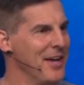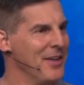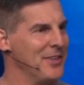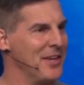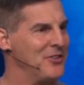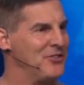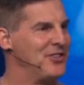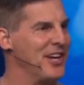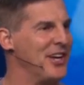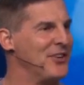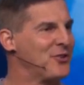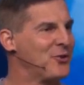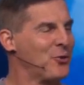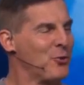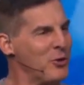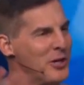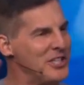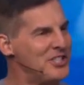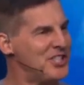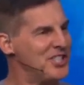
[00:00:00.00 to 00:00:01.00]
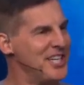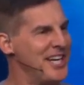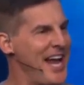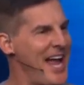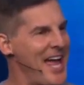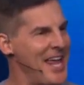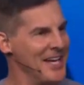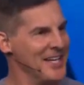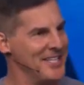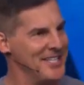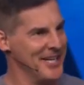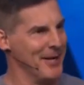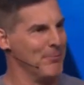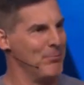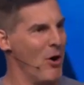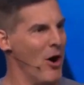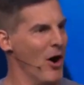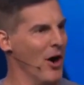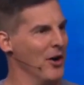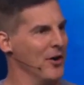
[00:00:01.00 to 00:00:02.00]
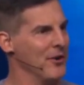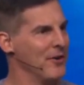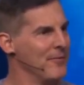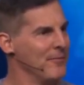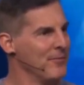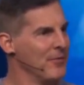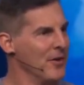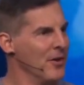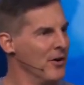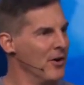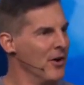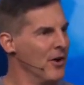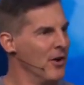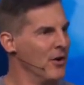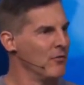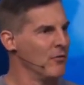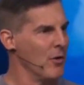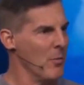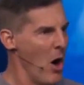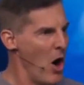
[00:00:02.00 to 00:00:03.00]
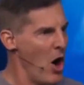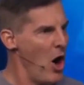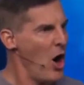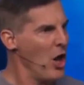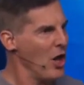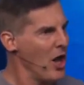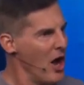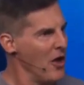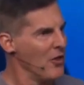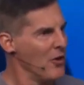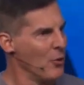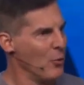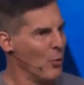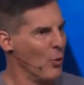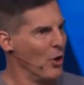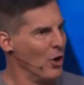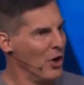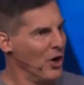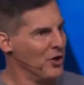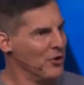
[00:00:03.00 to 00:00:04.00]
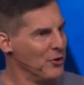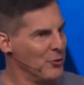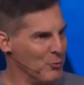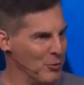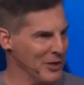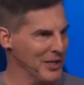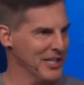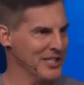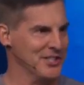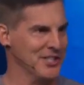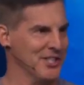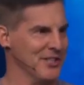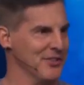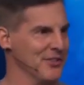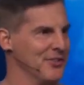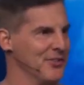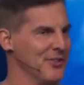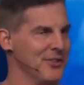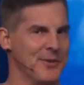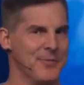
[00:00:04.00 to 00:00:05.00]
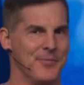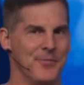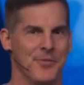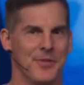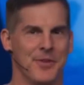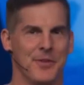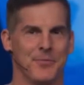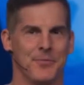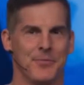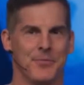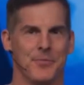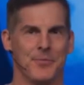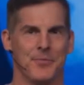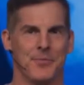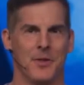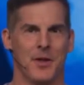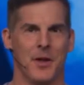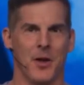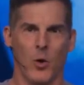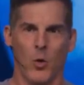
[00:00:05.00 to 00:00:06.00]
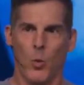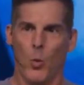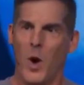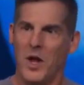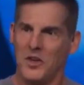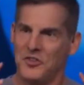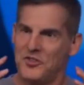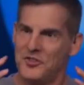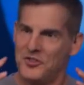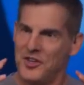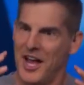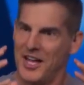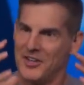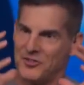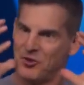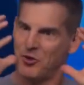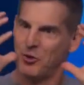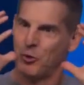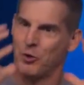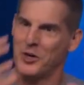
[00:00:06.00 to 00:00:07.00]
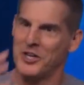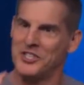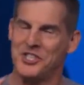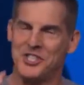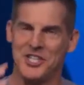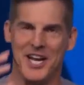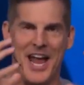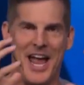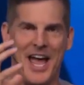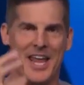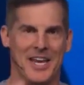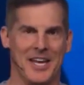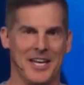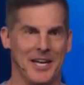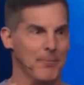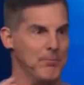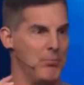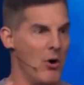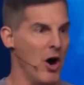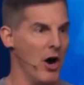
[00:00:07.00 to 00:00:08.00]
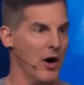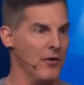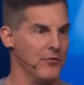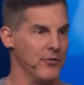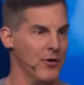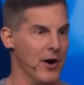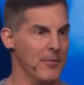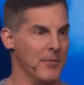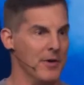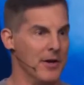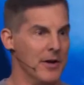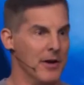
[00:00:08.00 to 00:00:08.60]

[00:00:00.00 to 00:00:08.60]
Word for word: that sets Christianity apart from all other world religions? What sets Christianity apart from,